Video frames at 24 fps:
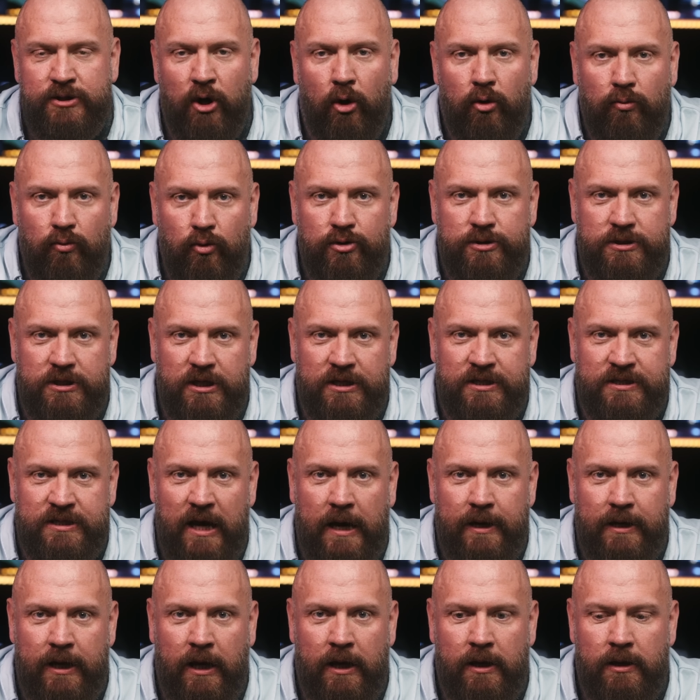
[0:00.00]
almost a
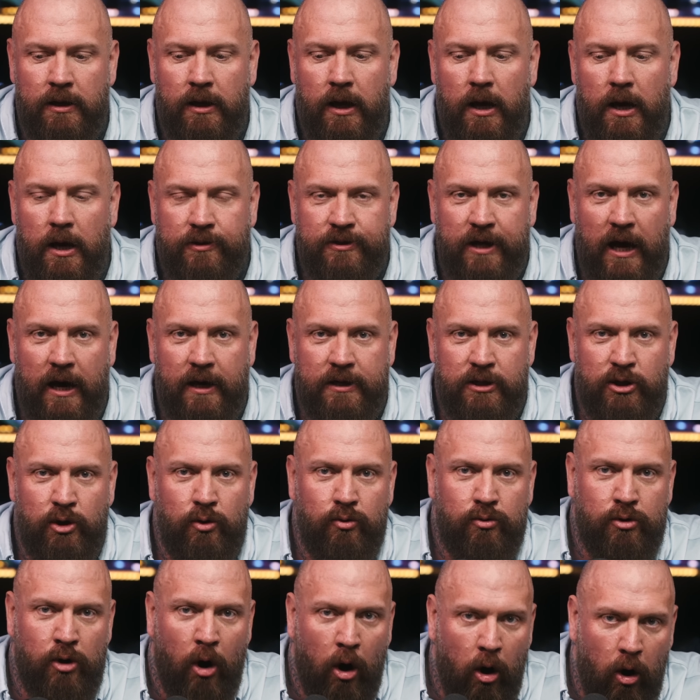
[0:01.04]
setting that you
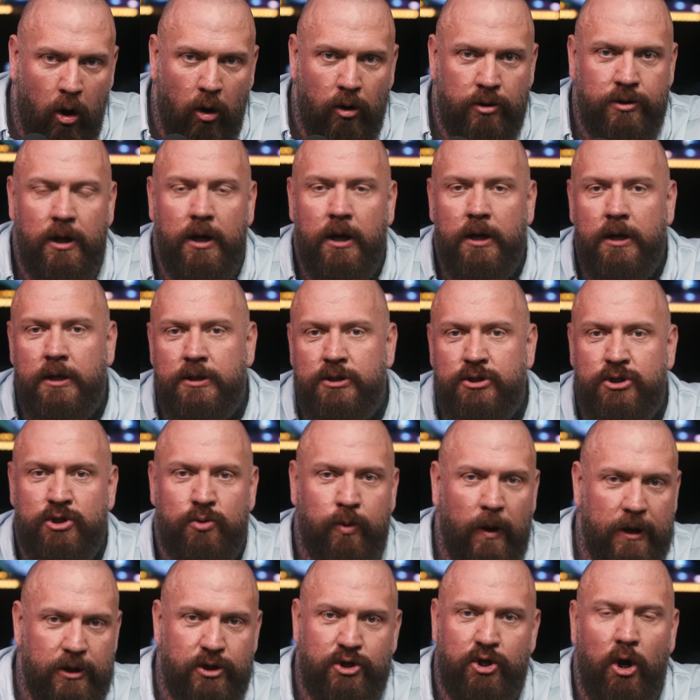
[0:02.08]
can't
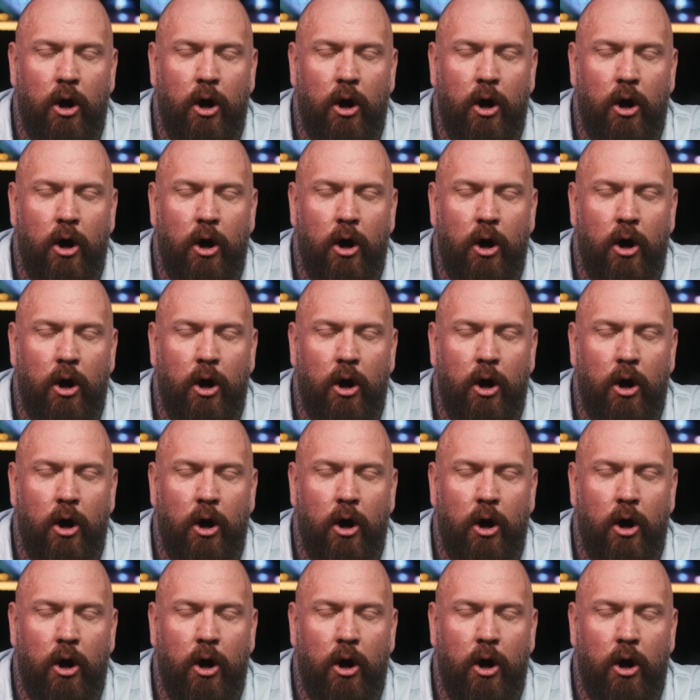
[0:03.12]
switch